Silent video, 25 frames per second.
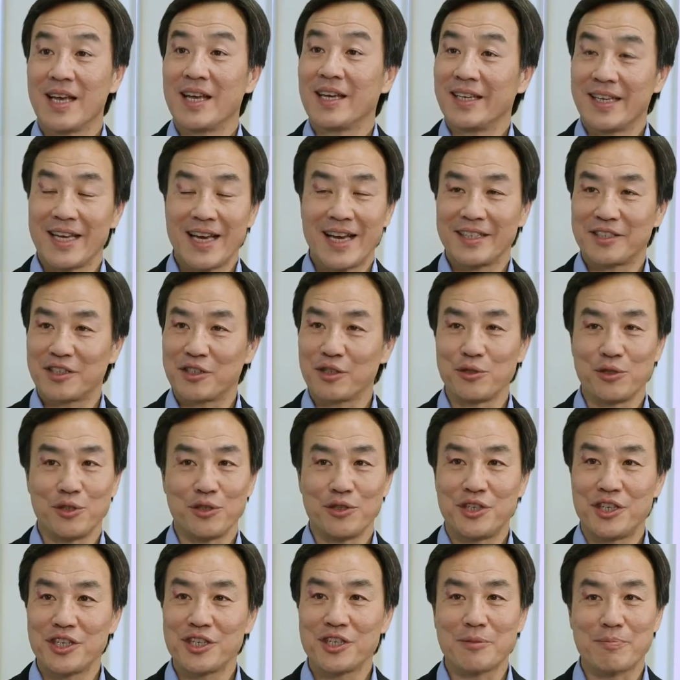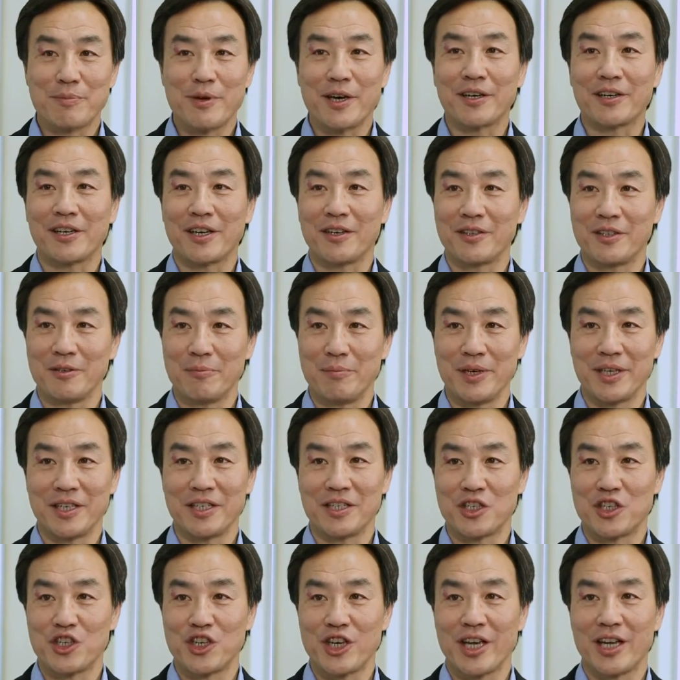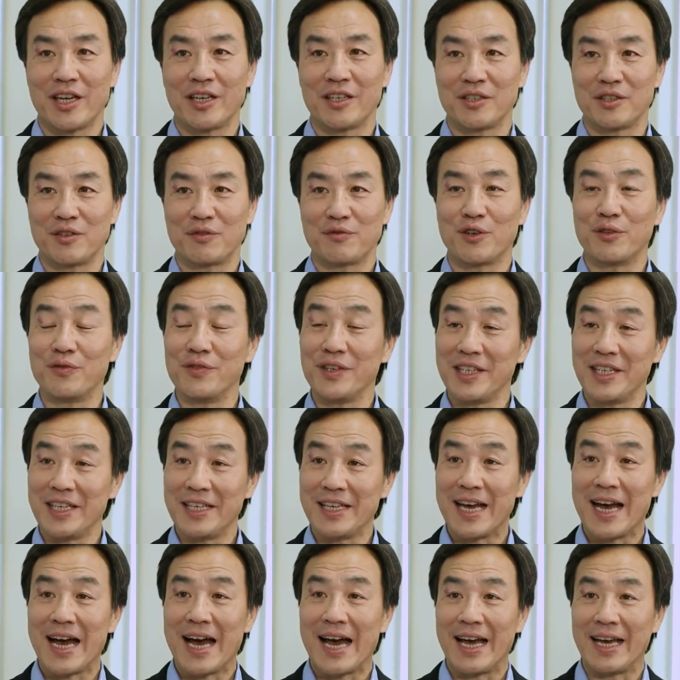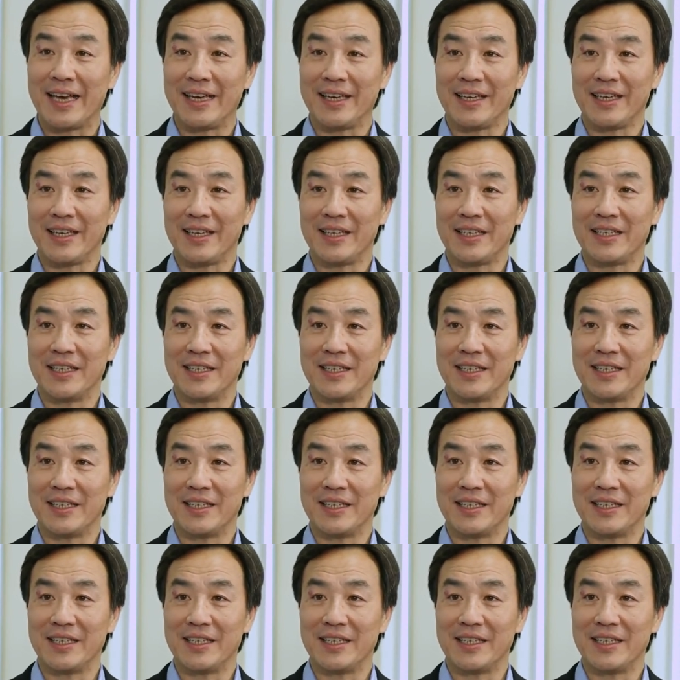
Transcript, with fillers: Yeah, so you just spelled out the biggest challenge for VDI. It